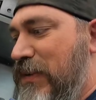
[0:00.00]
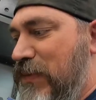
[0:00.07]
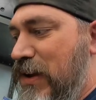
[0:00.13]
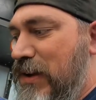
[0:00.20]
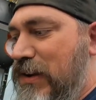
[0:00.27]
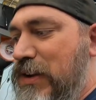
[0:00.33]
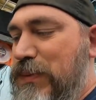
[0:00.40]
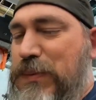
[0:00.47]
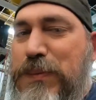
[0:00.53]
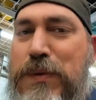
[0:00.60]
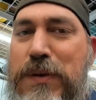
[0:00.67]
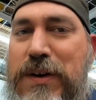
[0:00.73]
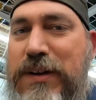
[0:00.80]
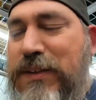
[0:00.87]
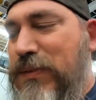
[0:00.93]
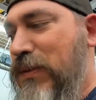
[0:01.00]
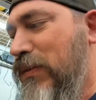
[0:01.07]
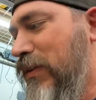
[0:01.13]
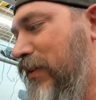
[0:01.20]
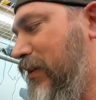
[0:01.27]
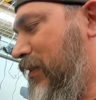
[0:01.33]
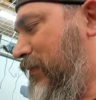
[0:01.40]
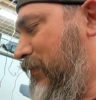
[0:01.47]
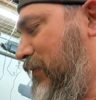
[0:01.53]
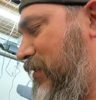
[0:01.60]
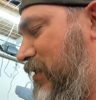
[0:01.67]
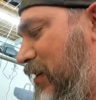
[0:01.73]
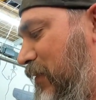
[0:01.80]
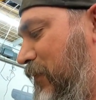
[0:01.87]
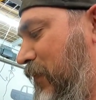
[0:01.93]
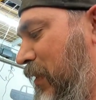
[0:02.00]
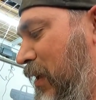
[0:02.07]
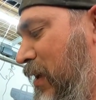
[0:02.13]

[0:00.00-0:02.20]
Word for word: I've got a couple more I can throw on there. So,